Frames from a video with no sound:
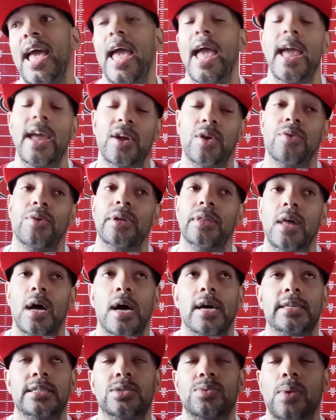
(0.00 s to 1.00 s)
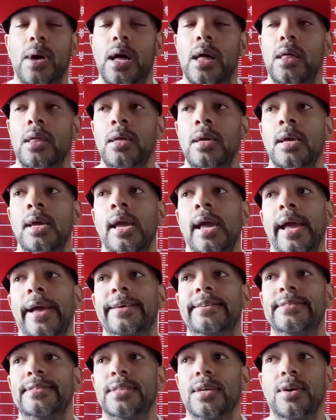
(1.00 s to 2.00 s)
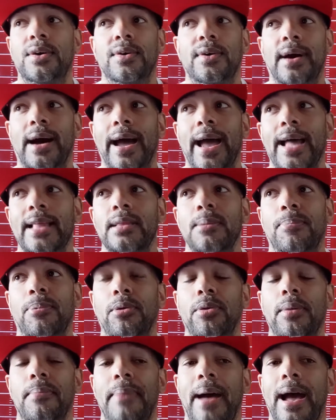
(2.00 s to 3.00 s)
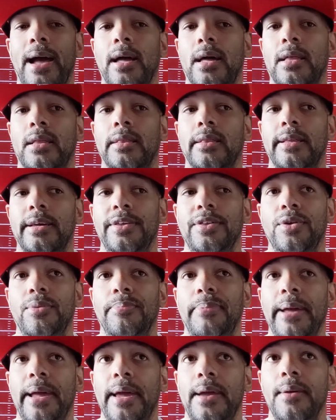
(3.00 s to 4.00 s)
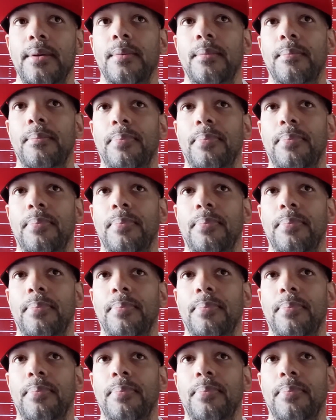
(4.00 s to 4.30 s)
And Greenlaw as well. And so I had to pull it back a little bit.